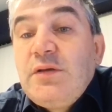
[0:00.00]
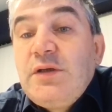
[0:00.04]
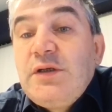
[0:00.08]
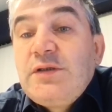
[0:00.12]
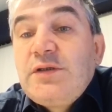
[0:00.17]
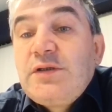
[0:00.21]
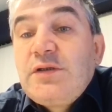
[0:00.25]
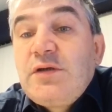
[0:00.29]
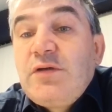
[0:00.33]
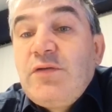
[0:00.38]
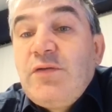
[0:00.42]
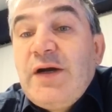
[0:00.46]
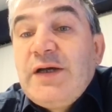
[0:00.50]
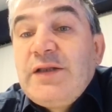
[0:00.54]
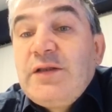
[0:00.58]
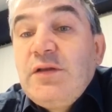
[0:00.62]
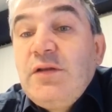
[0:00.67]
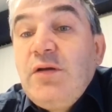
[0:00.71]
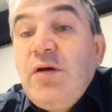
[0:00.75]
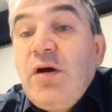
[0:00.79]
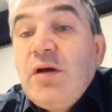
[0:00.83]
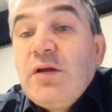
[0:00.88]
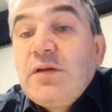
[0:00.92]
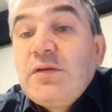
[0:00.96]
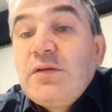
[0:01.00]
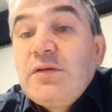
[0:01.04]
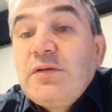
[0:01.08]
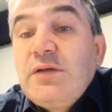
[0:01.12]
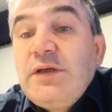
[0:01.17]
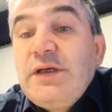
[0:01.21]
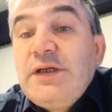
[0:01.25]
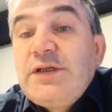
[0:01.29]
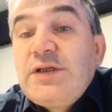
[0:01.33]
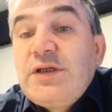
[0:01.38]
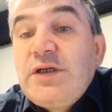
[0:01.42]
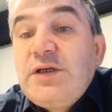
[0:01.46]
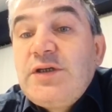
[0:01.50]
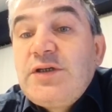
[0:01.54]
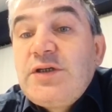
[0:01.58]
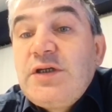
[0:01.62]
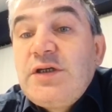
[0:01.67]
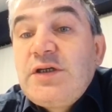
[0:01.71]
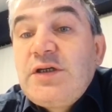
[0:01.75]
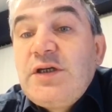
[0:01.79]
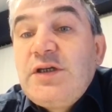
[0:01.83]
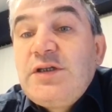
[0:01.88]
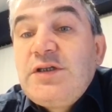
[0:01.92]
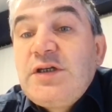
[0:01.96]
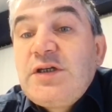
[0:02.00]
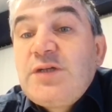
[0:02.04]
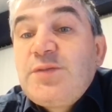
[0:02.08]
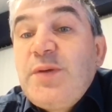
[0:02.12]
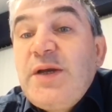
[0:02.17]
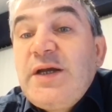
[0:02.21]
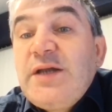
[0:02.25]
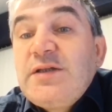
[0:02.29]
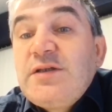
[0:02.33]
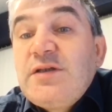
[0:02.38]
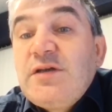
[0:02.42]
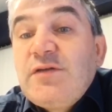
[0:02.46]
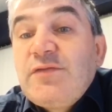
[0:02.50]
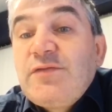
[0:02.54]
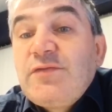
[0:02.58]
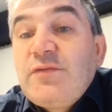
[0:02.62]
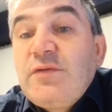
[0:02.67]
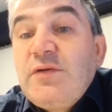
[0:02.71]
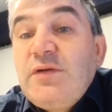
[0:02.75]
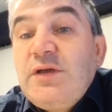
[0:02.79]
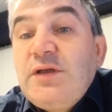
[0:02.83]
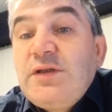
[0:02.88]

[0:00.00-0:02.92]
It's quite a lot. It's expensive.